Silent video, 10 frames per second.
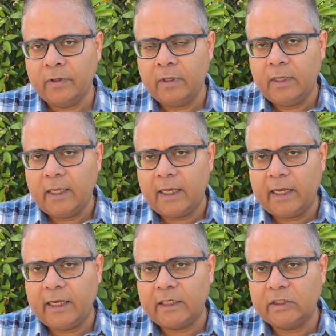
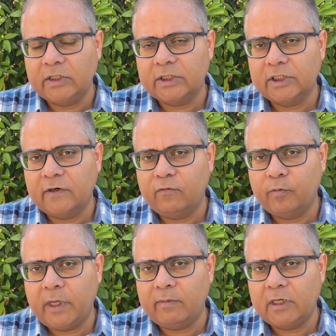and this interview may
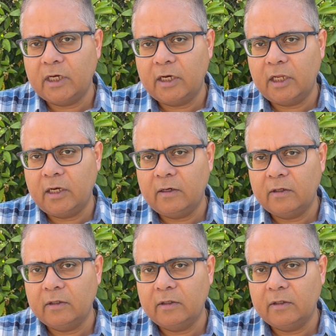be done in